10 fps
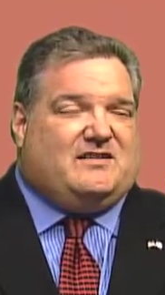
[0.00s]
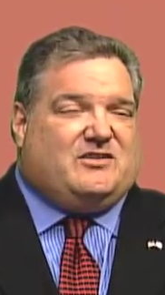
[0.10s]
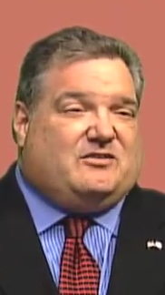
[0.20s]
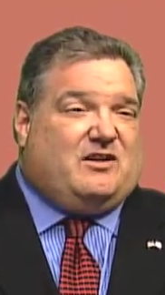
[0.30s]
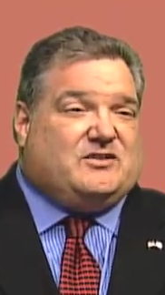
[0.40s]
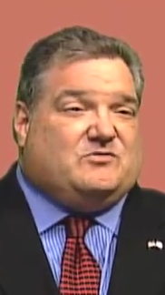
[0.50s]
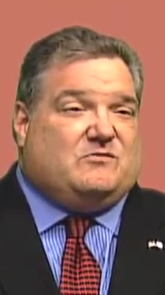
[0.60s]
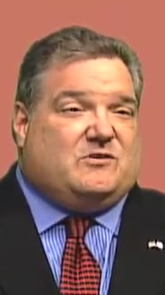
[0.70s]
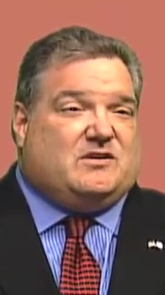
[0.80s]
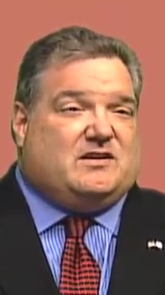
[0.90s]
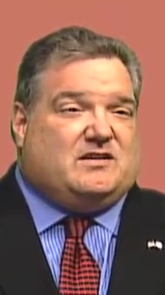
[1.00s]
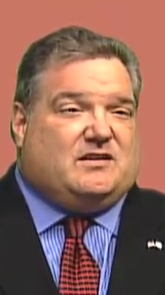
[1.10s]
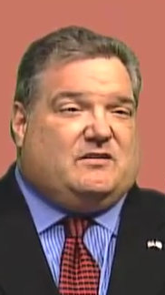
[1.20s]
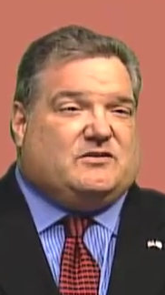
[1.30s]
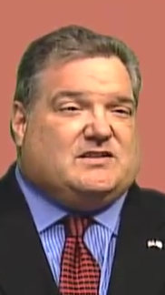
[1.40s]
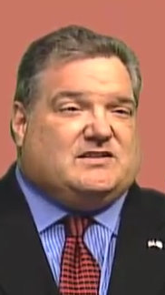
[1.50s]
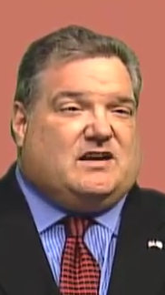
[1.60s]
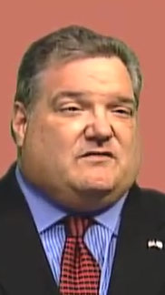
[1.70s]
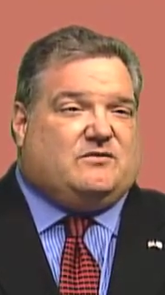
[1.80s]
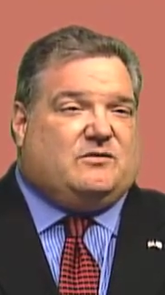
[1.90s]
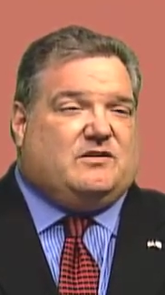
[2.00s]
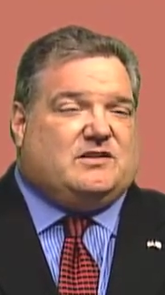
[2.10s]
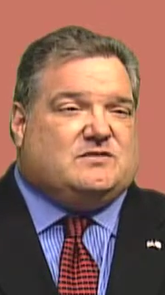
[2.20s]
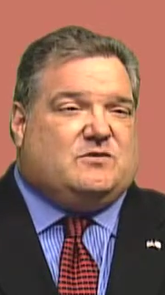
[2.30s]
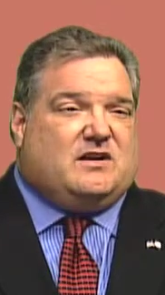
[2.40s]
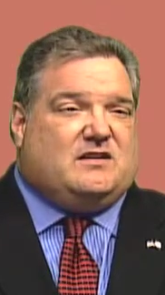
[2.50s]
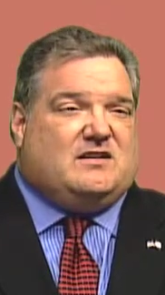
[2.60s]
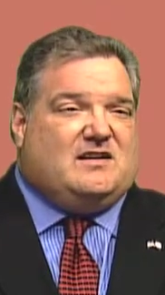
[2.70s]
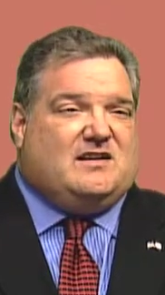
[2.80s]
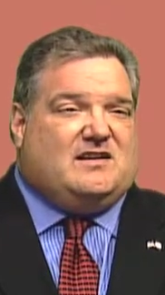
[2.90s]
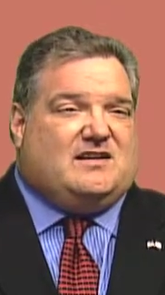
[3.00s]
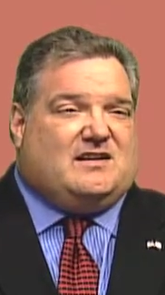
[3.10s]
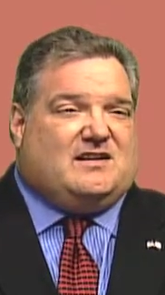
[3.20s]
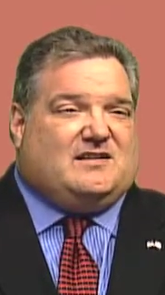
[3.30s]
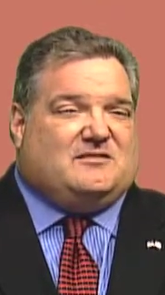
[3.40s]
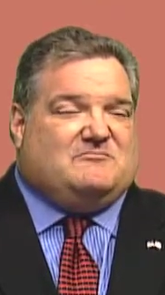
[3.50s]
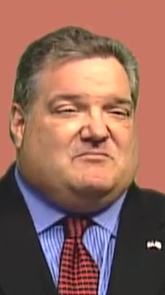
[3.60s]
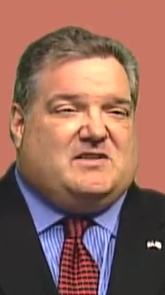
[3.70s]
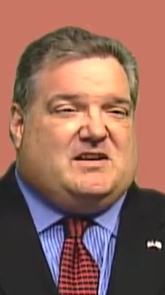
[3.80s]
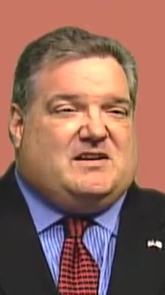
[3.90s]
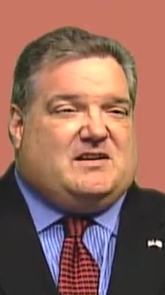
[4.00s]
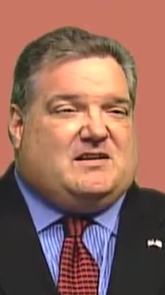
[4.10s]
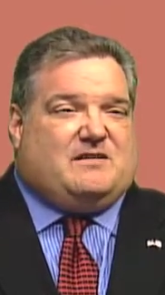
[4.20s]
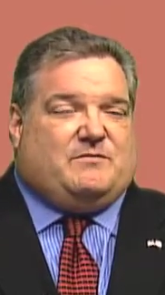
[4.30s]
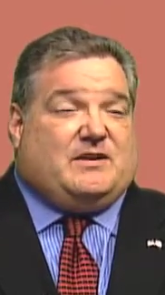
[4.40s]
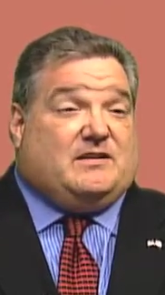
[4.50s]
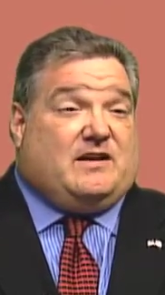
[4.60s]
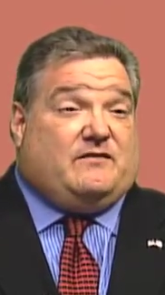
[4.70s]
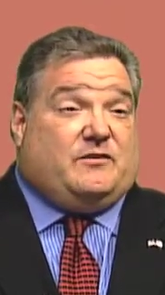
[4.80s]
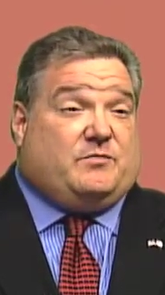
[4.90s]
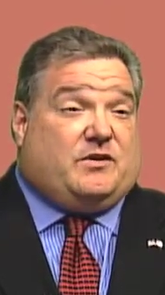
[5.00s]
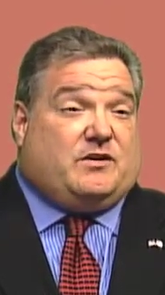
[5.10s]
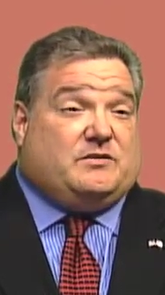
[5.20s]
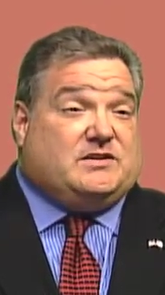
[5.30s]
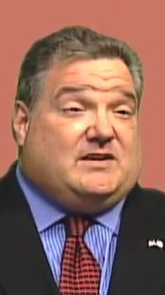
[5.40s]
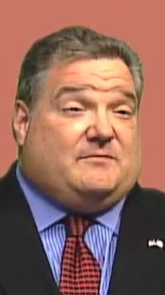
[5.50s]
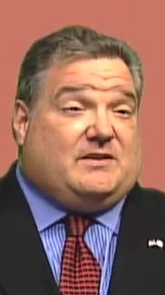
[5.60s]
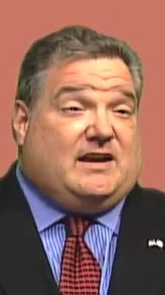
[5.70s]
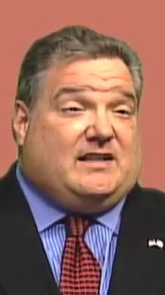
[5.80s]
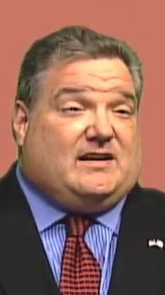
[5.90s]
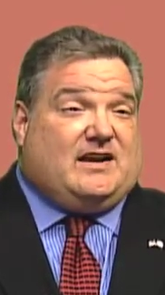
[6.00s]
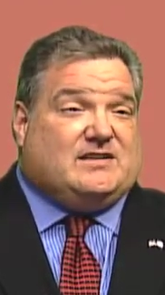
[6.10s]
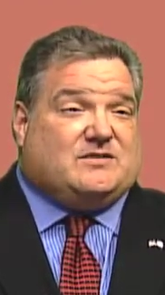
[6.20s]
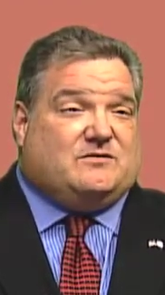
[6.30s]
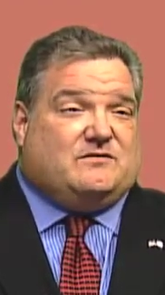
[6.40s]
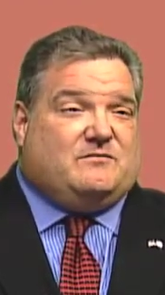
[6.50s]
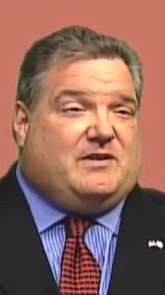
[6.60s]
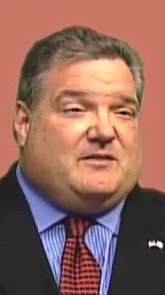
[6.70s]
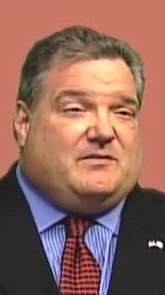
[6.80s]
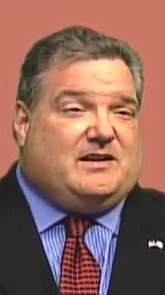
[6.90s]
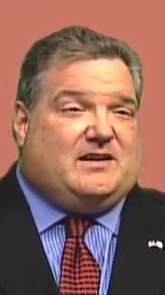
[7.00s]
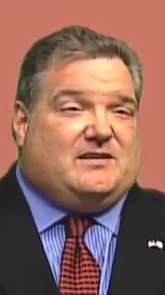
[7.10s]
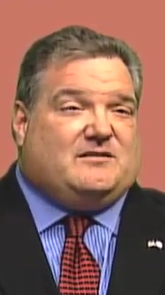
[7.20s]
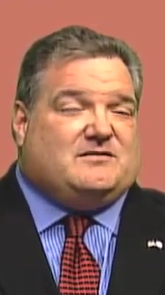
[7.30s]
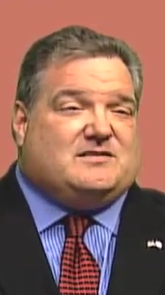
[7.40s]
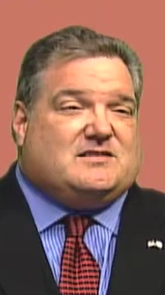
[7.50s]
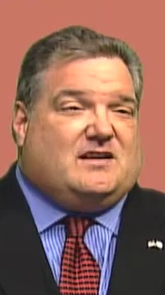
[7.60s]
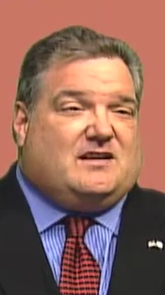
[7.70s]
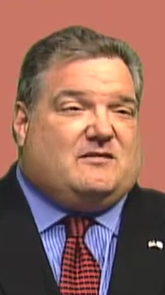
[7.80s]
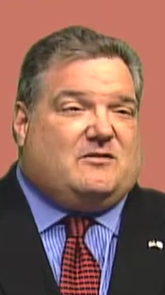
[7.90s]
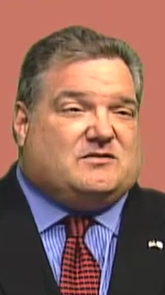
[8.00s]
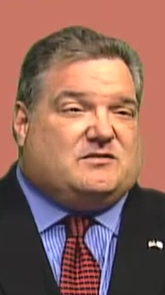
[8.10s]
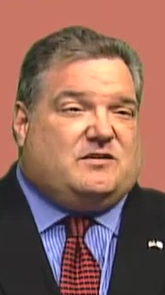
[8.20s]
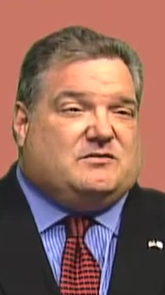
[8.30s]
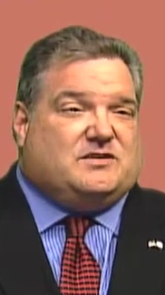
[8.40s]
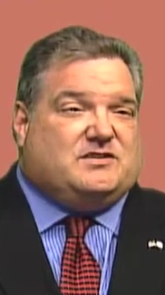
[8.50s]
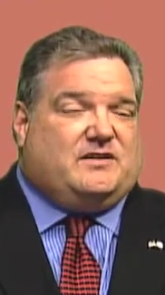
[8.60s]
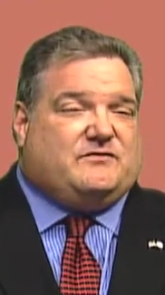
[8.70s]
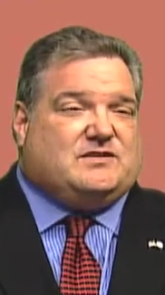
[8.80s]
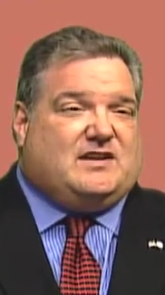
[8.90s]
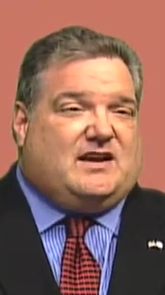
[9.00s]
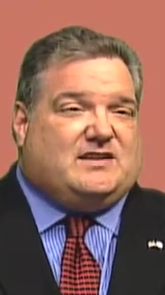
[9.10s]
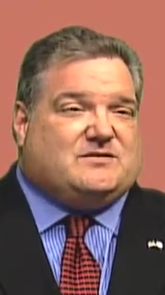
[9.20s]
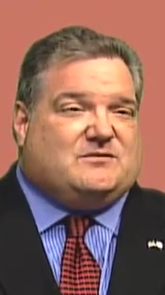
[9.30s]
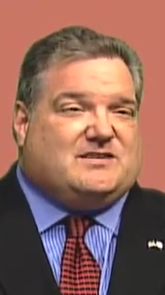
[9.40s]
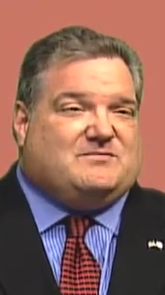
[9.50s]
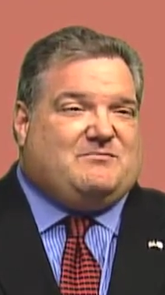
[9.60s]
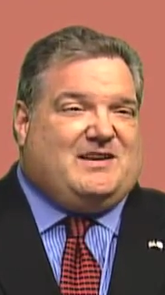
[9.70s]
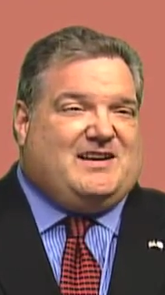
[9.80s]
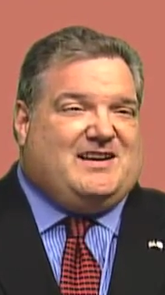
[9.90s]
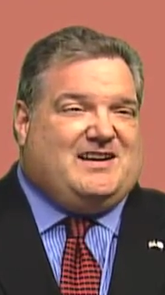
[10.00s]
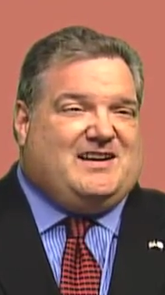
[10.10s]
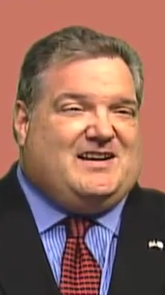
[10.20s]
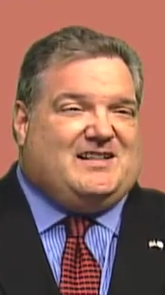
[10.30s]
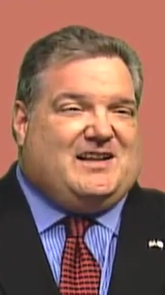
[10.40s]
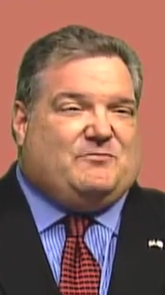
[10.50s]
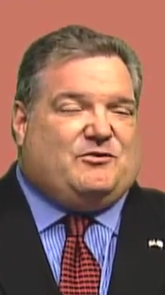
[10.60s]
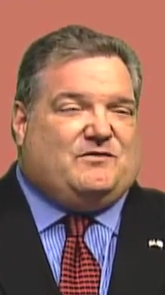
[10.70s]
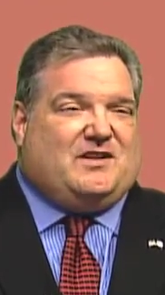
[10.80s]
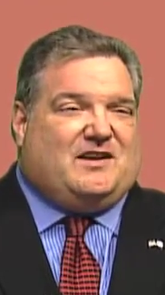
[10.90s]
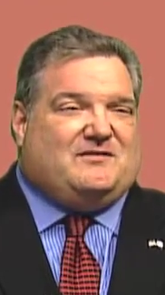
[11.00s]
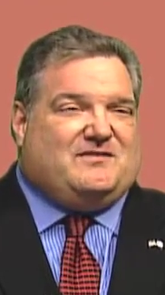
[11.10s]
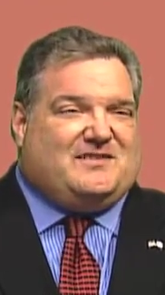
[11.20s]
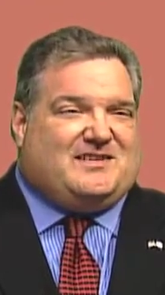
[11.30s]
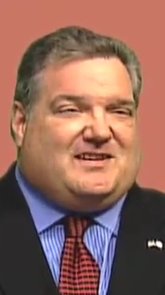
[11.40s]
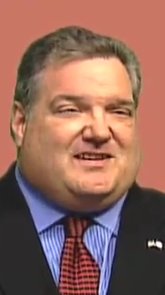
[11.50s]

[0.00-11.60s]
I've done graduate work at the University of South Florida as well. Have been the head football coach at Tampa Catholic High School for many, many years. Also coached at Jefferson High School. That's been my labor of love